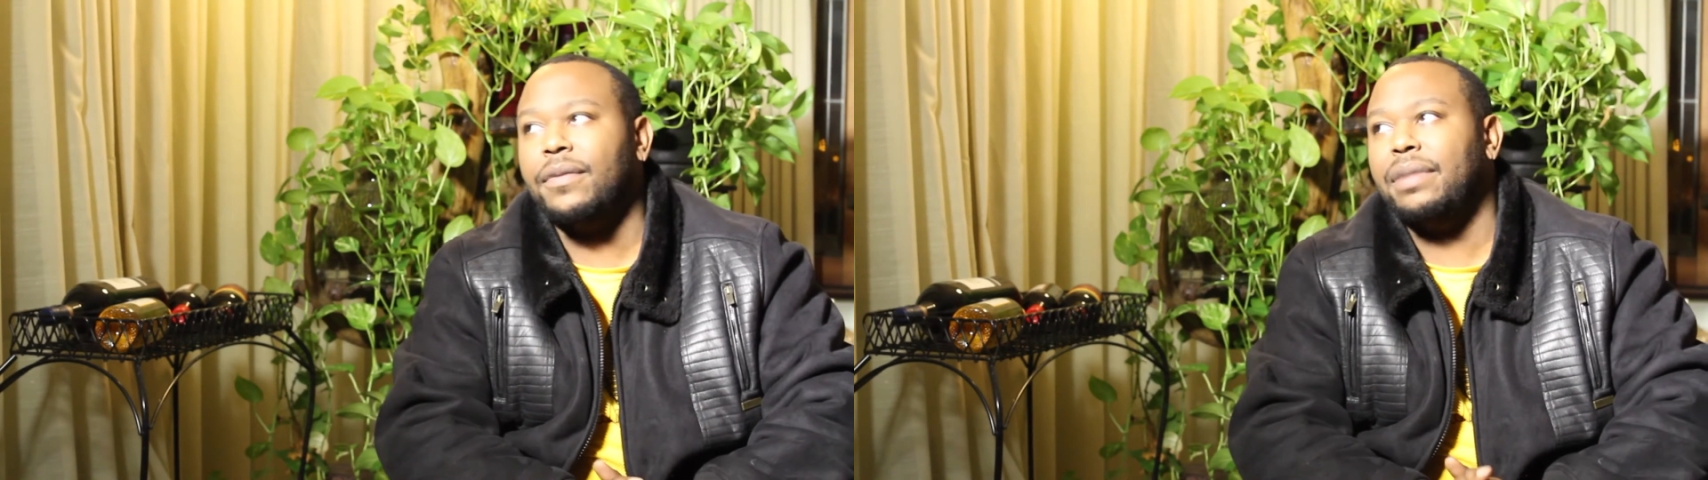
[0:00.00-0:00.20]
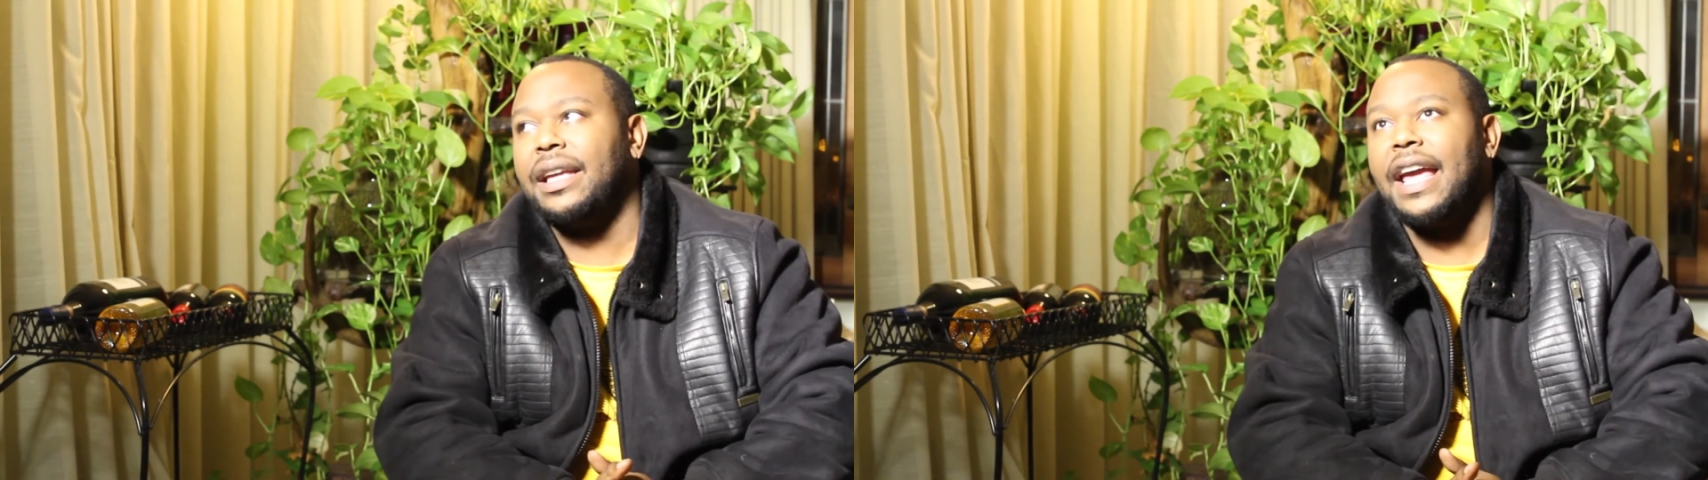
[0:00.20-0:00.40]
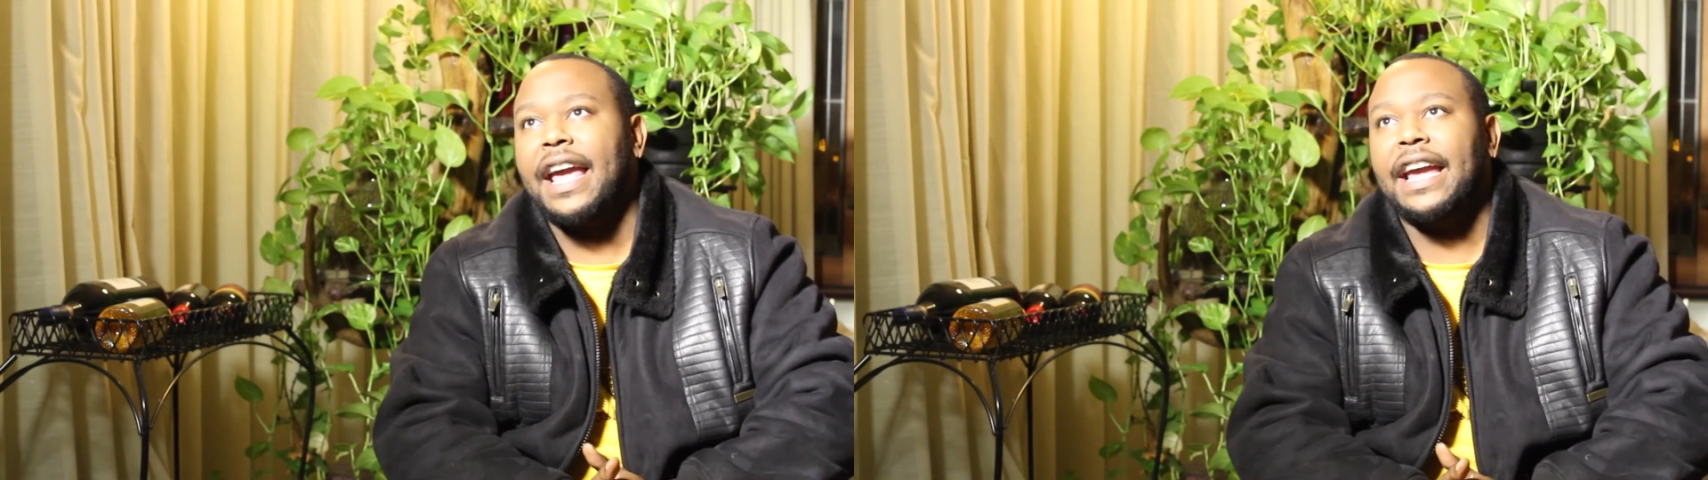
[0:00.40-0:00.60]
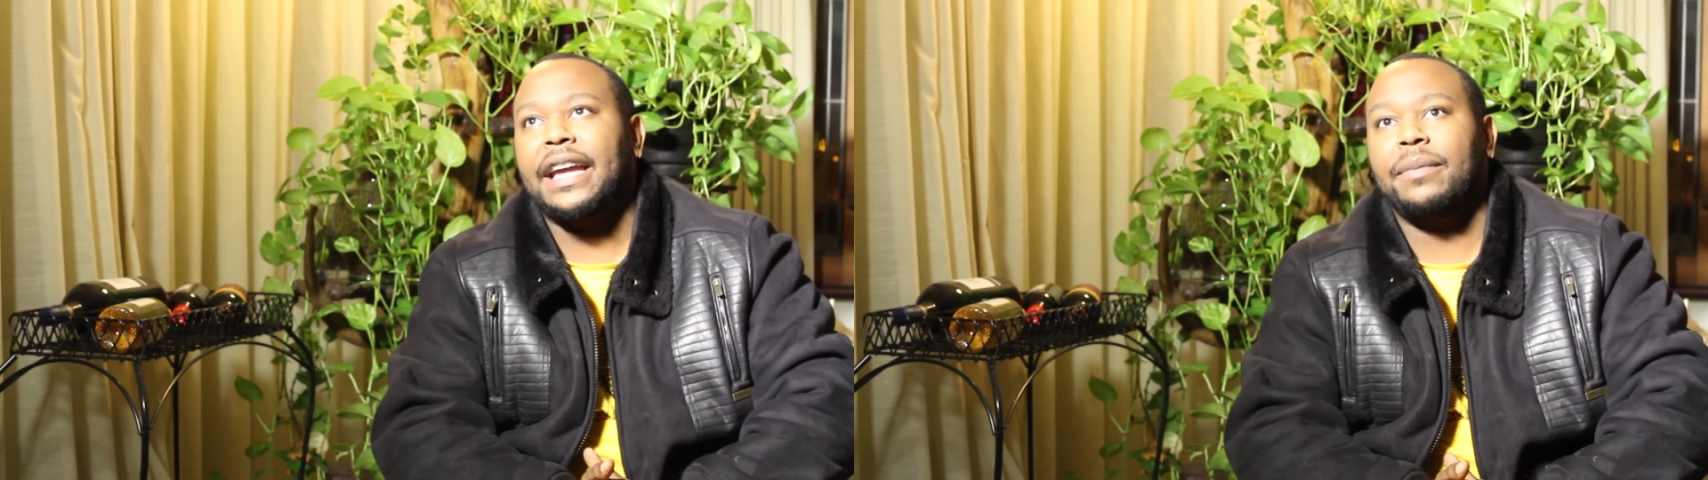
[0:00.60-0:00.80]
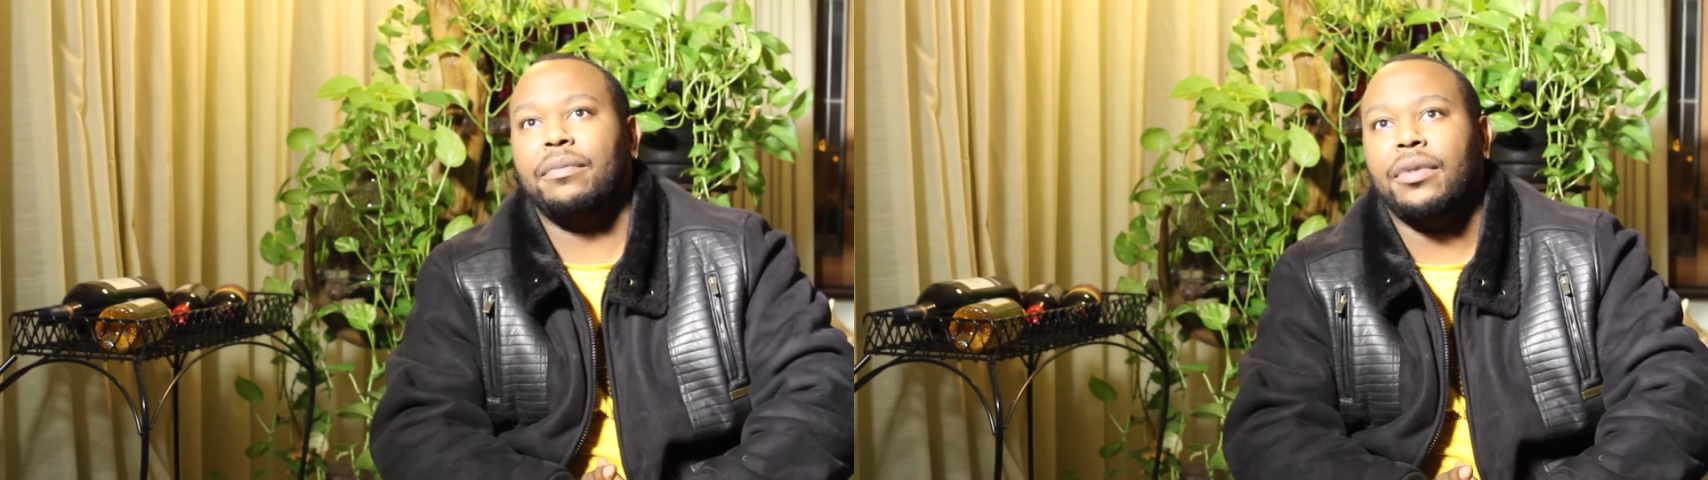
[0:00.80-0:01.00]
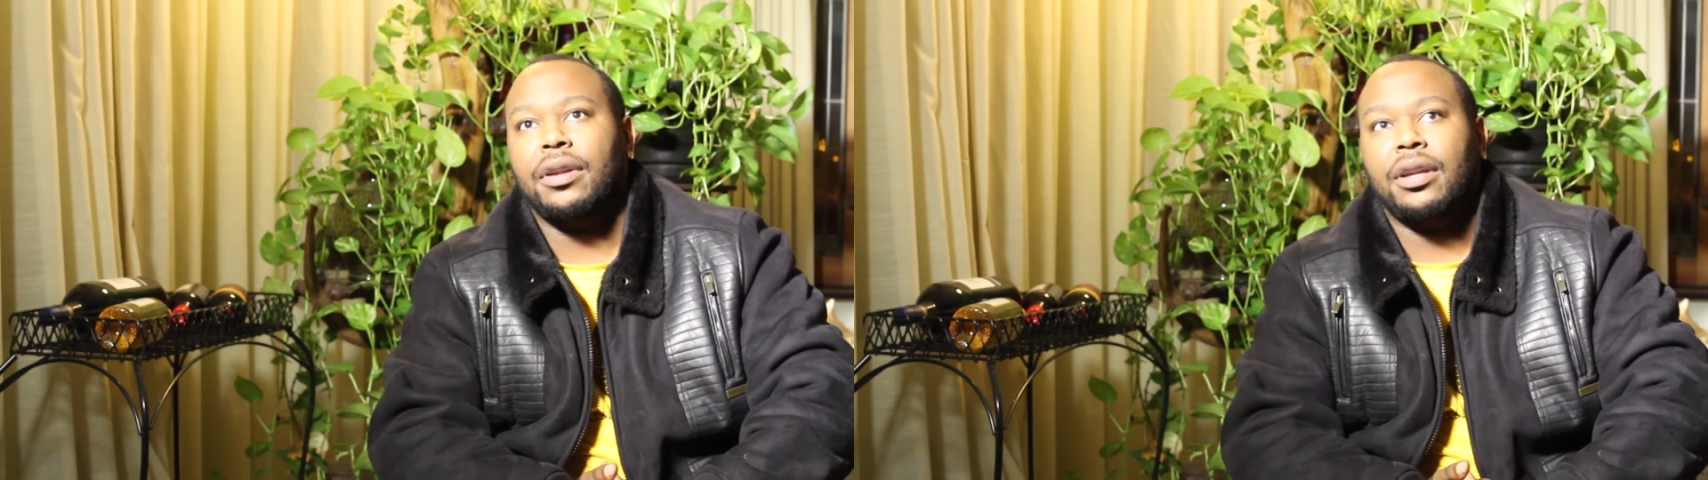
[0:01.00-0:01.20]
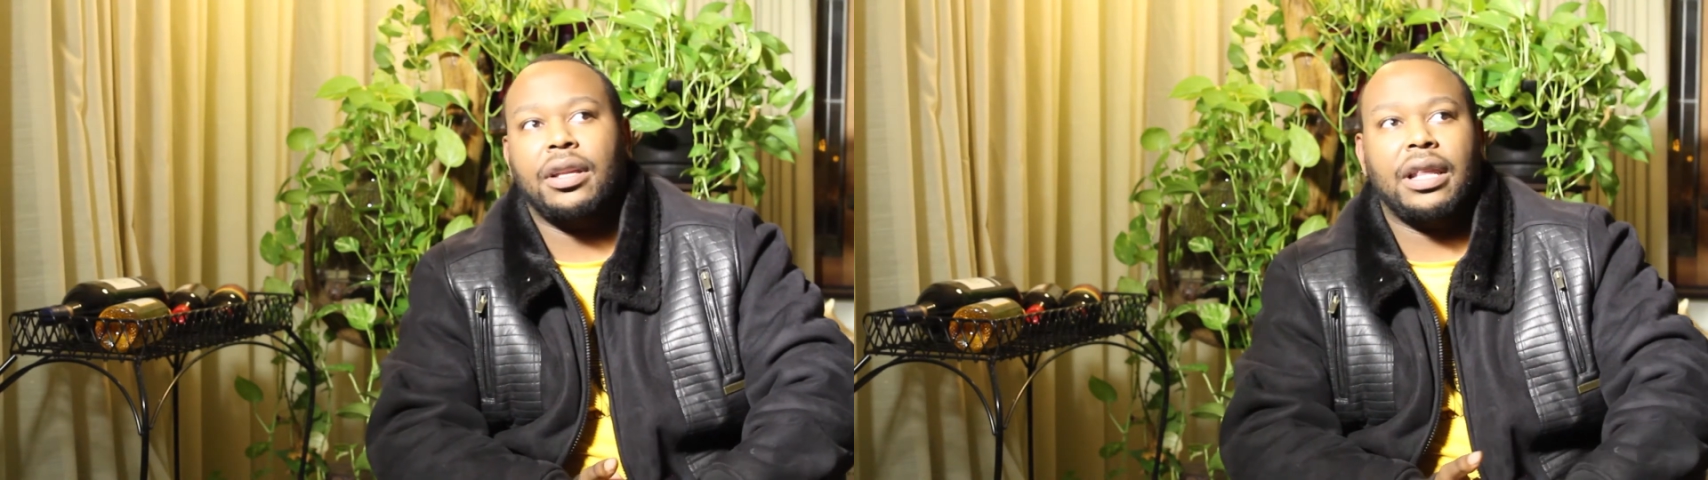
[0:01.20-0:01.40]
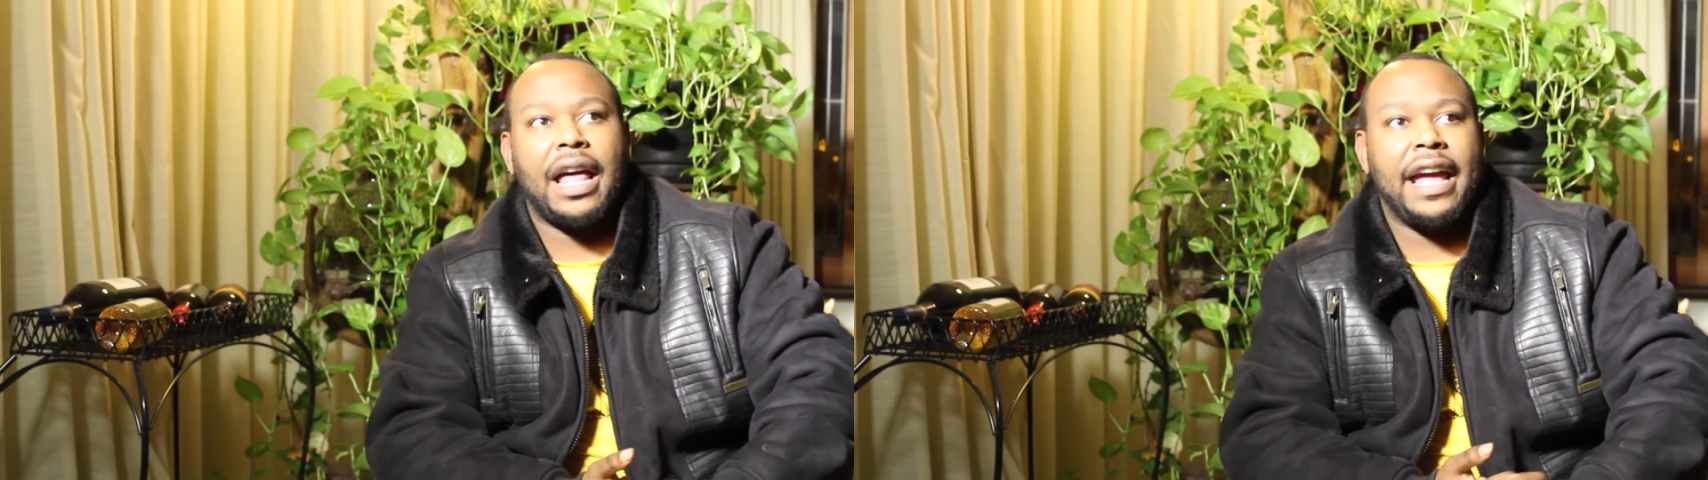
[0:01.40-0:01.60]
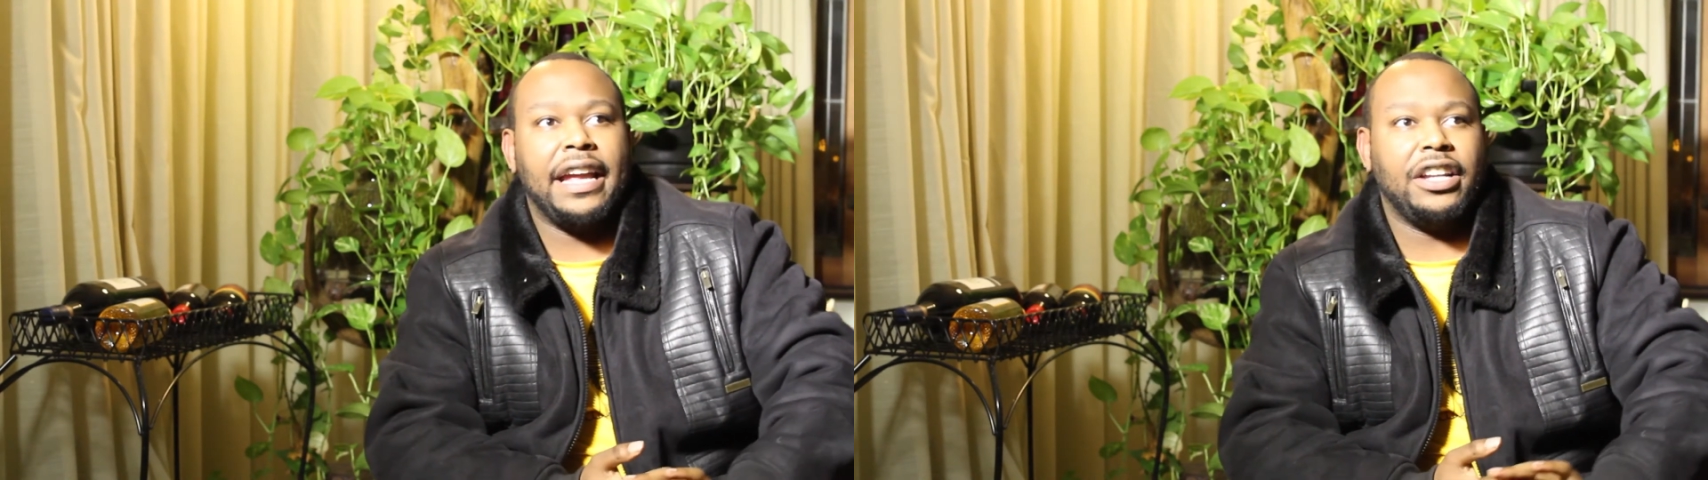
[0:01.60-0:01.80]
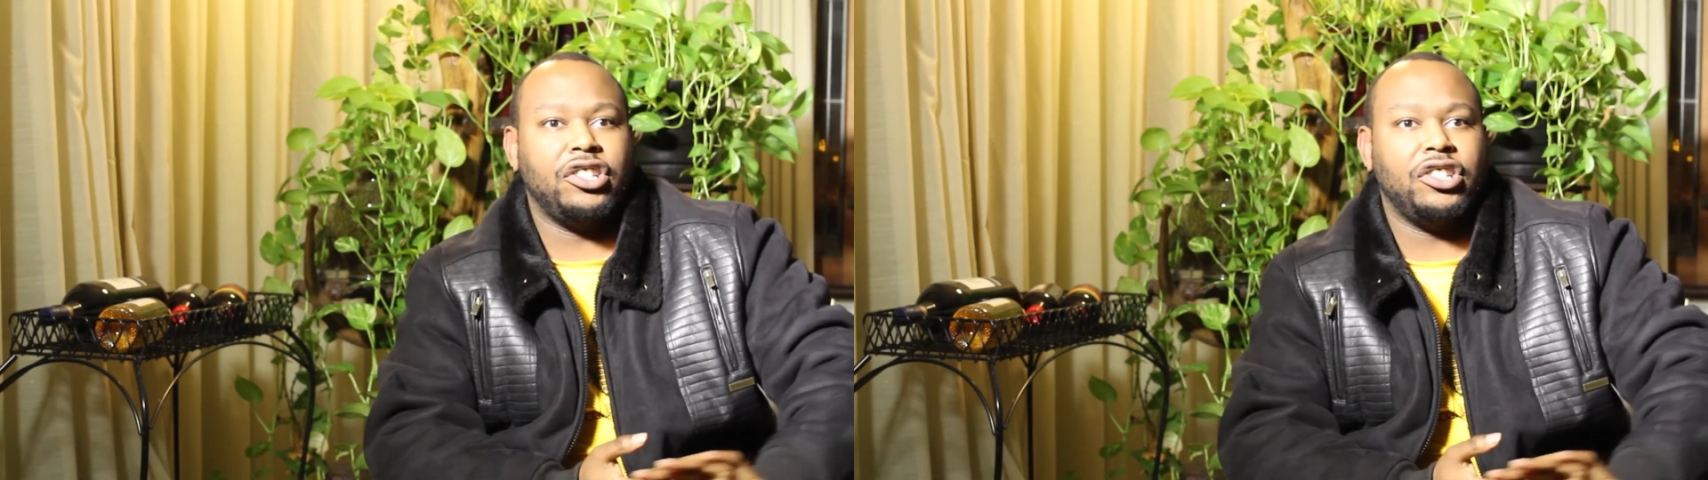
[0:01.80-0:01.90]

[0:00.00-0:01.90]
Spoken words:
became like